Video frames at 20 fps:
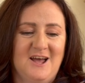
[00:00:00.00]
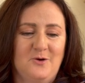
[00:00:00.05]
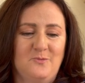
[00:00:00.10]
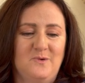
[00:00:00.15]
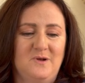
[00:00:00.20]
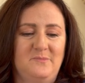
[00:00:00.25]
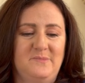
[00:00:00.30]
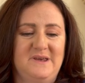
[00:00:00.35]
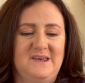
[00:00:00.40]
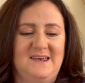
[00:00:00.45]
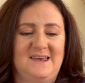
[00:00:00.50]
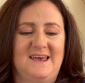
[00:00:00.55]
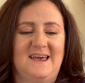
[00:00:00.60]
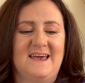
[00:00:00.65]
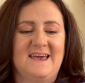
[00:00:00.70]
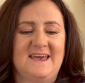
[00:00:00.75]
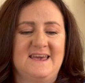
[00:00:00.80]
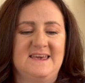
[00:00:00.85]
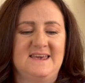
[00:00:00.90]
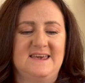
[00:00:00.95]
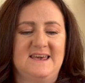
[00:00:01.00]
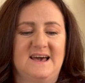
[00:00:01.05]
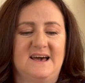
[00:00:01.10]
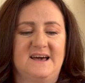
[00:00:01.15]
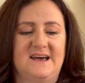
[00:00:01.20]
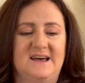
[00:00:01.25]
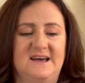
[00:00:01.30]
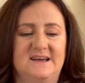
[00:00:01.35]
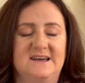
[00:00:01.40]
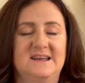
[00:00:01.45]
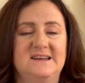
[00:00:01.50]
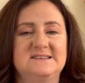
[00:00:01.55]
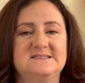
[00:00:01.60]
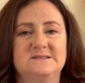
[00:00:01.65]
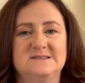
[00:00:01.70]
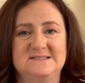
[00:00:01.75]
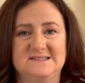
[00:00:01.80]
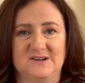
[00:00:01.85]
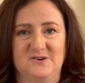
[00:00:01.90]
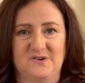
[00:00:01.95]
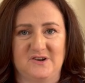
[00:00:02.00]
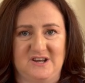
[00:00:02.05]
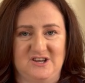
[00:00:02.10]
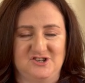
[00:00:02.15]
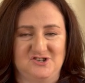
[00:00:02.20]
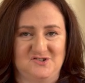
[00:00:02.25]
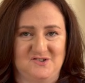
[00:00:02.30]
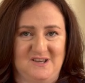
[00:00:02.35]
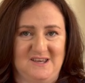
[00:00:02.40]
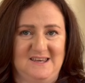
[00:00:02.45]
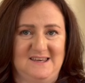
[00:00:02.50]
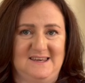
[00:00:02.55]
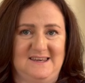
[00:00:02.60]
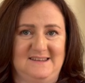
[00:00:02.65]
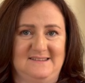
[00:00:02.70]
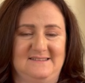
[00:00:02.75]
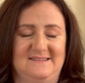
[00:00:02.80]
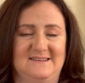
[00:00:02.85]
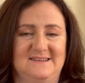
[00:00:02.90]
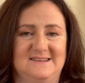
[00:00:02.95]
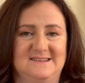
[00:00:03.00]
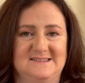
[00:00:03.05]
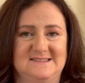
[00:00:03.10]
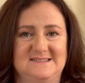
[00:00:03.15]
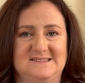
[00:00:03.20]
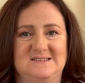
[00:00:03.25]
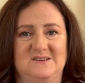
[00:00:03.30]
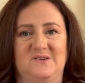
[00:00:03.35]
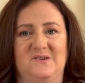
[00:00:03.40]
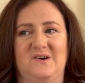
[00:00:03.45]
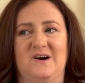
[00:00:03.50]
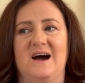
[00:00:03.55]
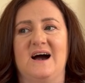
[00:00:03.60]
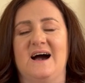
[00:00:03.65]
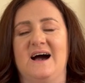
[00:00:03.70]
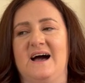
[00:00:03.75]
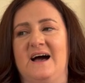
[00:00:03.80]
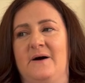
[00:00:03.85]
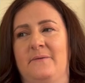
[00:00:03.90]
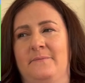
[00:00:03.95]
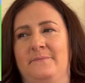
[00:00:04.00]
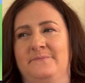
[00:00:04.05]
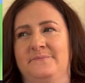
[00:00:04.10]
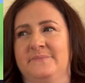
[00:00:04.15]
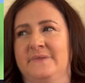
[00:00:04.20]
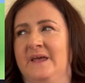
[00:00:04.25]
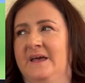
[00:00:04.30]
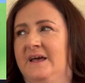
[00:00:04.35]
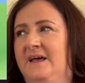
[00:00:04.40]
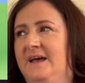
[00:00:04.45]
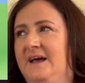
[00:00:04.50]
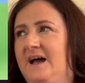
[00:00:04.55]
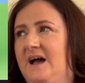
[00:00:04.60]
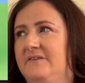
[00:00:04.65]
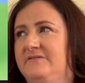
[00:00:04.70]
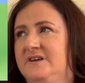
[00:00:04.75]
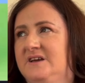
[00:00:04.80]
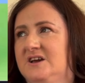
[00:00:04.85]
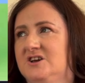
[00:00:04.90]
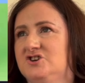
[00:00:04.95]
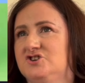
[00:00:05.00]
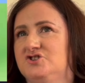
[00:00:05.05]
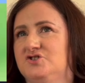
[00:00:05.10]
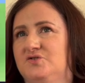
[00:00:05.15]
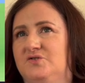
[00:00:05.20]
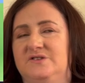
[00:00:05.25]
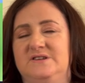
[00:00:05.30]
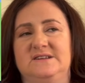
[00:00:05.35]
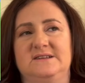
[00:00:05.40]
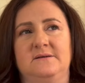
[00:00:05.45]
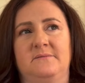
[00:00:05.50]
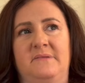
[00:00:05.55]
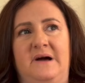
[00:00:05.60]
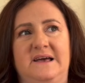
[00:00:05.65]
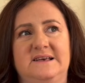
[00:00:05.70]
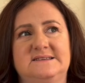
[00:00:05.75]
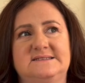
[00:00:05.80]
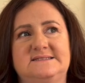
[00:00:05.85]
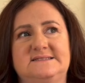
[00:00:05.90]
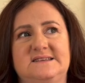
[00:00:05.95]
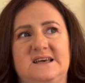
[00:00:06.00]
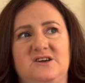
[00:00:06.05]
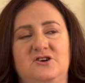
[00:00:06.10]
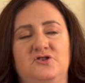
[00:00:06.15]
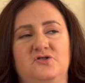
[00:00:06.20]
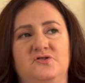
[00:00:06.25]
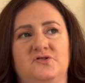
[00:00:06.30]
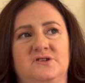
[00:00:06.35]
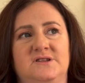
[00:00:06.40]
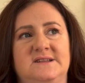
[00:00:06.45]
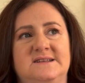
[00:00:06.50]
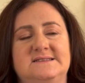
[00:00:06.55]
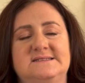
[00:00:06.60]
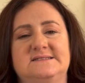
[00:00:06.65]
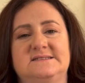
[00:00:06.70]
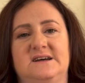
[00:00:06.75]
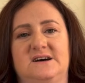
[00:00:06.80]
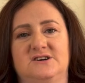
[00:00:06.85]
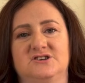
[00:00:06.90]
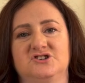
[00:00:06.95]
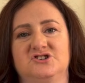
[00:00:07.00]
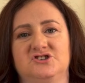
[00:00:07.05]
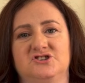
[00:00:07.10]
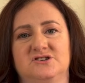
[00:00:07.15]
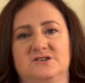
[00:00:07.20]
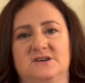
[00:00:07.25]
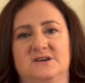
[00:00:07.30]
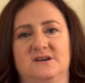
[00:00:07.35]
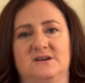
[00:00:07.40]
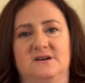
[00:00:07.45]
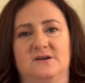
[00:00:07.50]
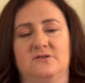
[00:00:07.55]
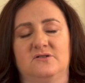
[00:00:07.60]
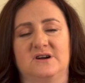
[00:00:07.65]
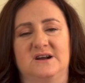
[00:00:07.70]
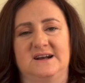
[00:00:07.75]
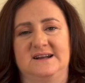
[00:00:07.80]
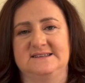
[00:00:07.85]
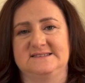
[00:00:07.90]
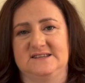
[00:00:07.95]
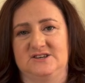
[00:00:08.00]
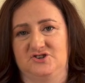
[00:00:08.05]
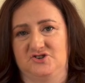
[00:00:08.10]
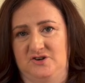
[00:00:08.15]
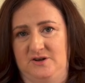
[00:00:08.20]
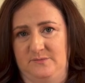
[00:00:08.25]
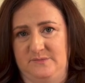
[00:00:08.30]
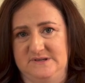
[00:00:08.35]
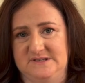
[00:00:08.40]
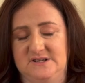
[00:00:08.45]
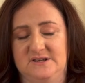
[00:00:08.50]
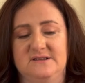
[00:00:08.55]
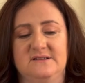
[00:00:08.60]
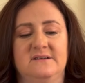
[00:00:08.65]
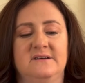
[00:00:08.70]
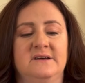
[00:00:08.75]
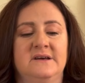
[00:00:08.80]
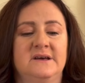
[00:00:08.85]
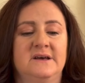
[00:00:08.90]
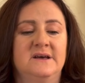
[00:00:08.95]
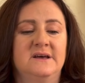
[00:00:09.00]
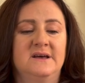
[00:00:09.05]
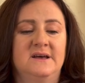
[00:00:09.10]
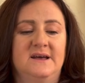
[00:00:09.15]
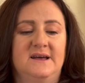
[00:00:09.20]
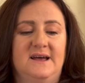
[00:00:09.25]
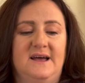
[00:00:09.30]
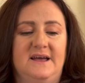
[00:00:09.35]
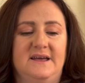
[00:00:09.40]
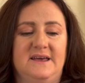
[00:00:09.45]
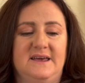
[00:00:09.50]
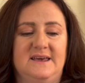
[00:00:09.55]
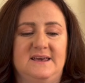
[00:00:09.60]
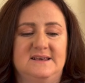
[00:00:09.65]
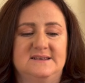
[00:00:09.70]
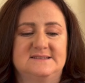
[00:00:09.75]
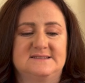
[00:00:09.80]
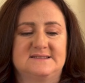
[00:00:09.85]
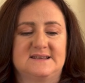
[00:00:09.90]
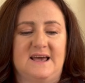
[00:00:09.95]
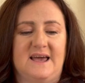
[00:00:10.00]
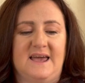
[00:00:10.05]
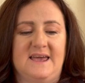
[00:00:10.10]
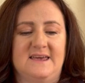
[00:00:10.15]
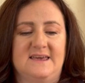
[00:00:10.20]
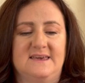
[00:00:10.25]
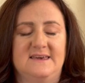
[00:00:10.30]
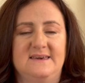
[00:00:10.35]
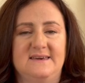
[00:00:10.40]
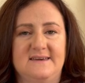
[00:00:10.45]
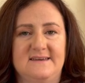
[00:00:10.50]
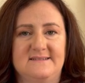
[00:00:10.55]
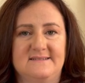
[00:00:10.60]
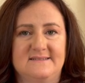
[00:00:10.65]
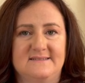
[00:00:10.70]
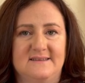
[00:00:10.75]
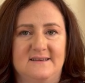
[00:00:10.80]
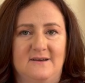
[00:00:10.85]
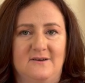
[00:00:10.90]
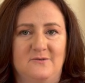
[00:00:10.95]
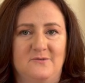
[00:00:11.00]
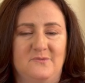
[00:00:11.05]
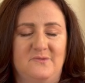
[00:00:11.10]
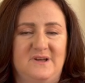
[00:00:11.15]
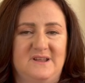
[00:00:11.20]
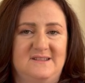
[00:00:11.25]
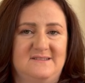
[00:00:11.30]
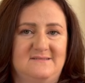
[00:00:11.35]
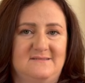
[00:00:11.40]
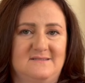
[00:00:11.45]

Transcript: will be a Christmas decoration kit. So I think I showed it in my second stash organization episode. Is a kit with